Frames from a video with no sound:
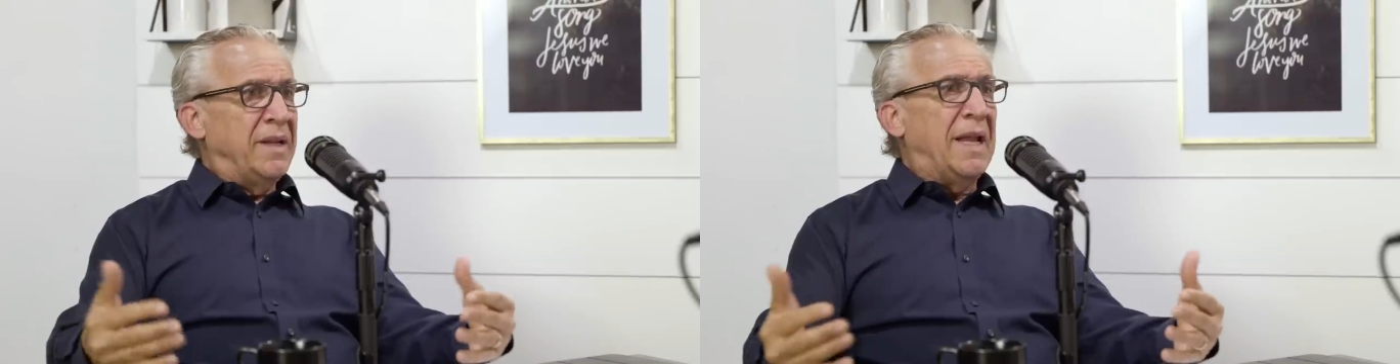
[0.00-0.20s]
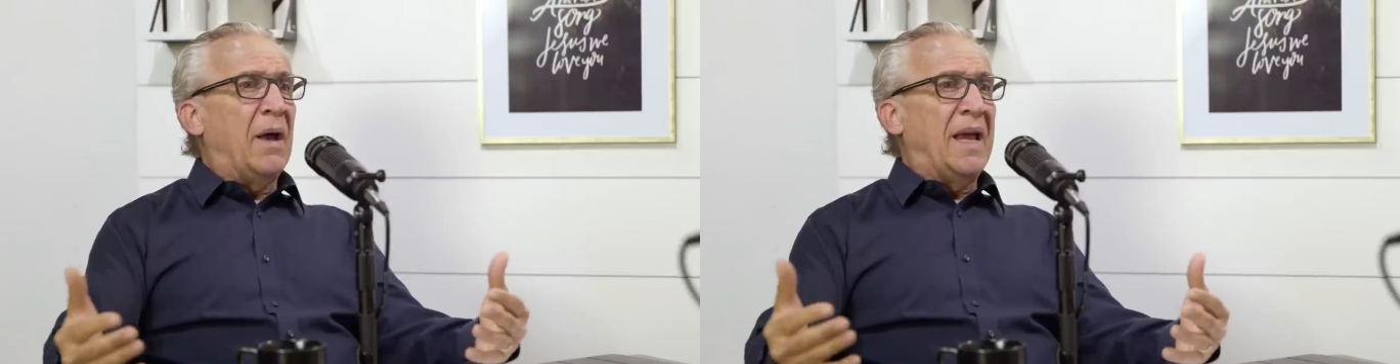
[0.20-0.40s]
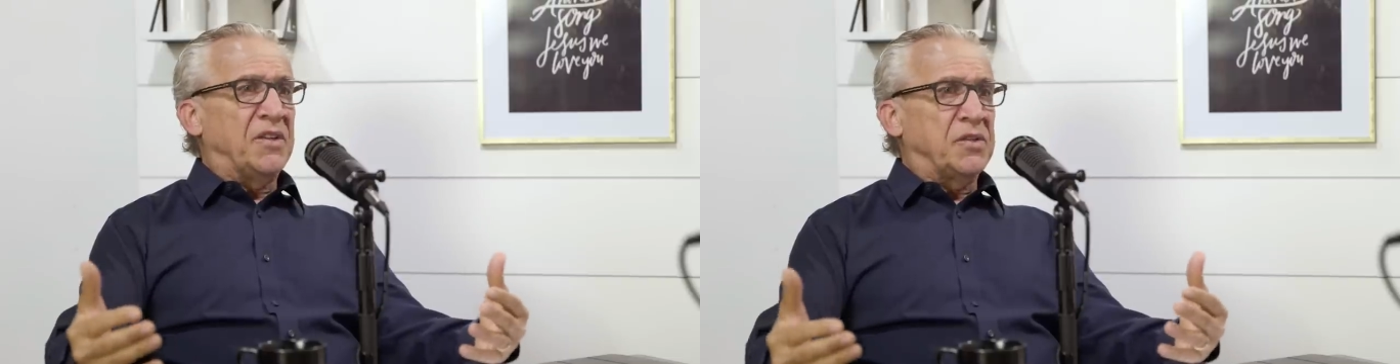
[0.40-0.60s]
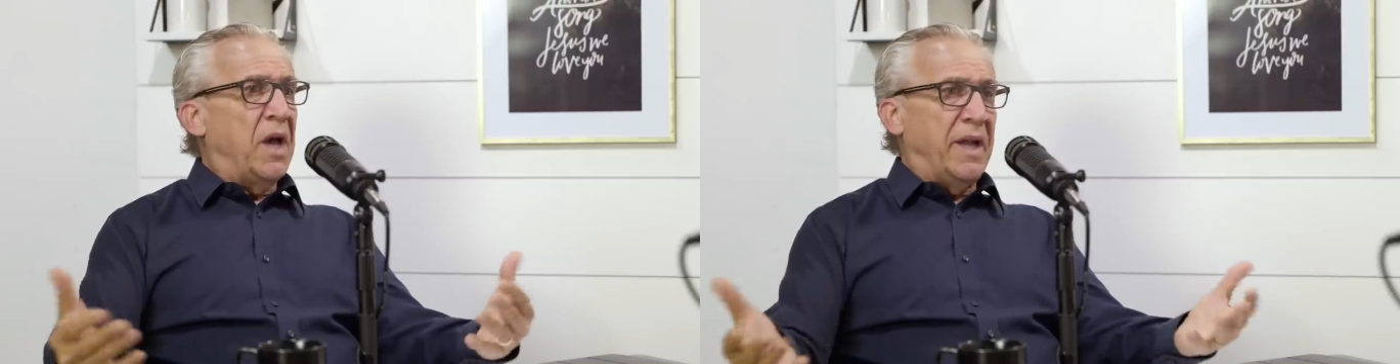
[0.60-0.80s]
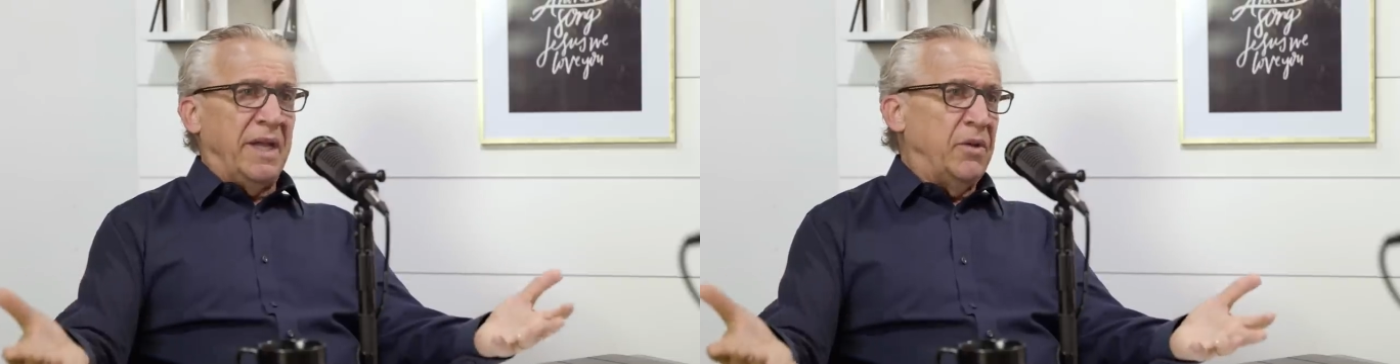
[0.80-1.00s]
Now, as
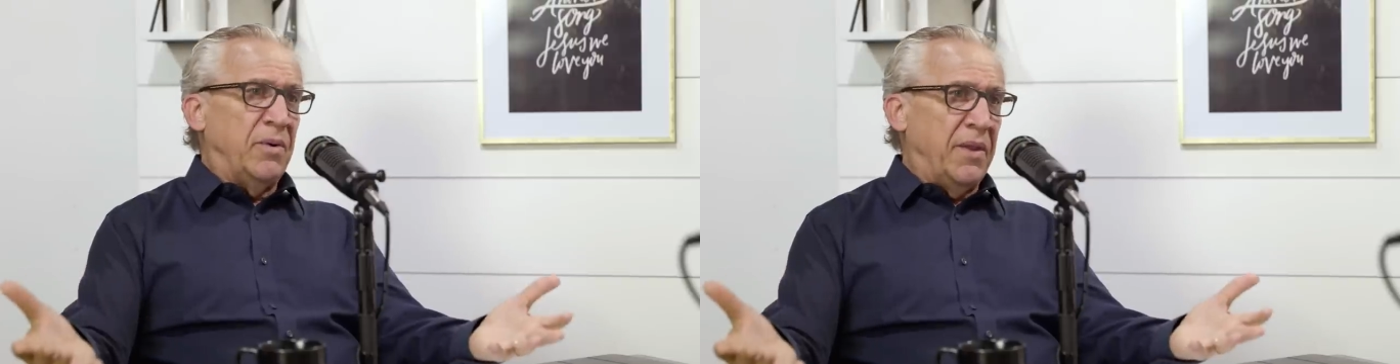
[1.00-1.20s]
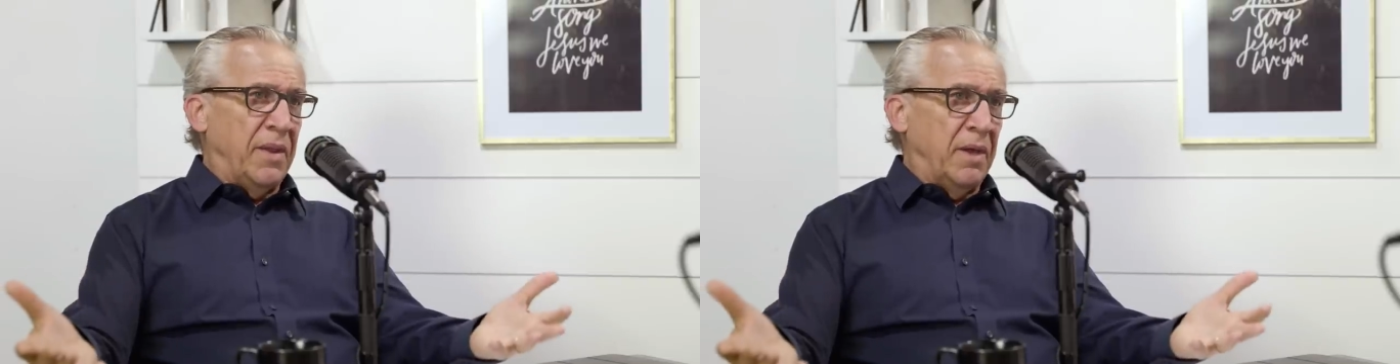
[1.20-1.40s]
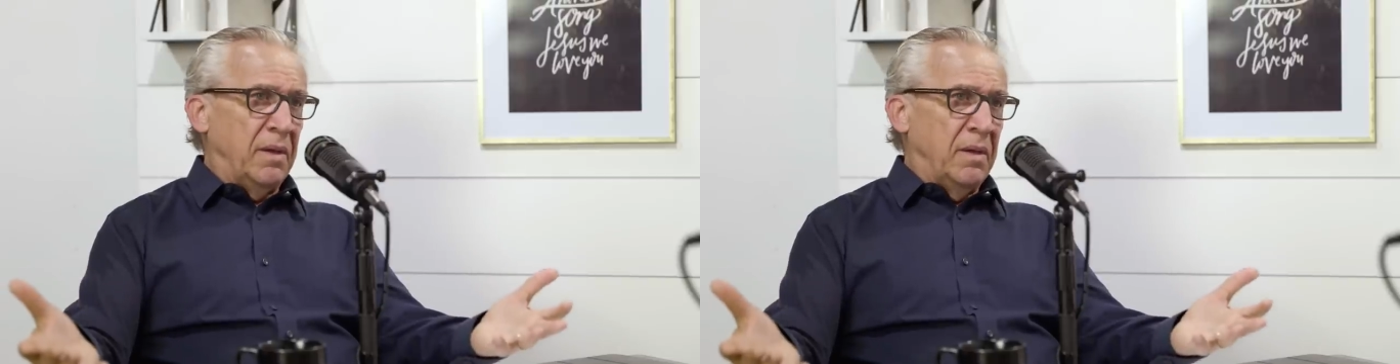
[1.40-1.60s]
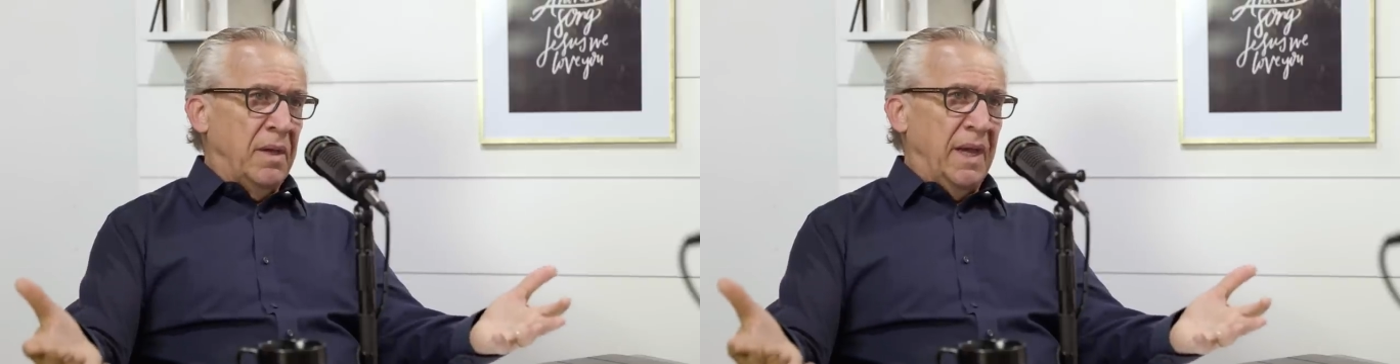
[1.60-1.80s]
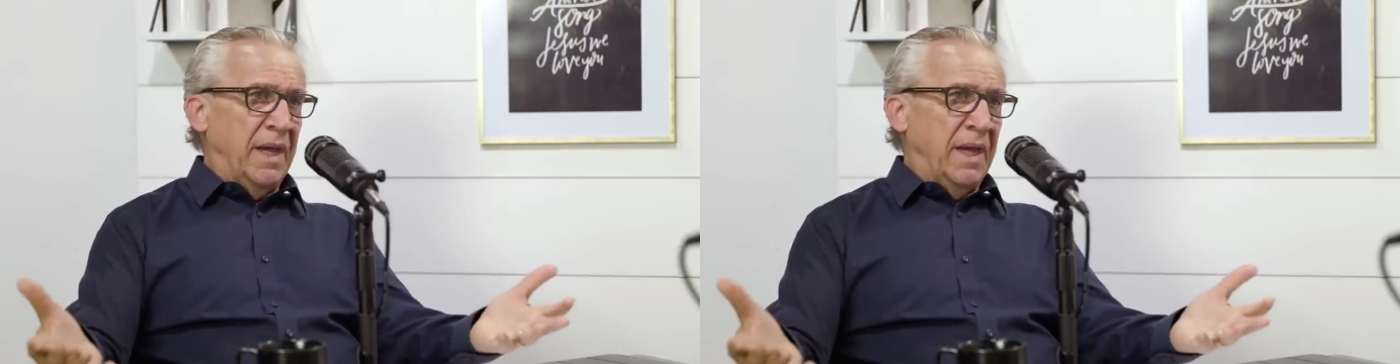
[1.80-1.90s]
God, he can do anything. Right.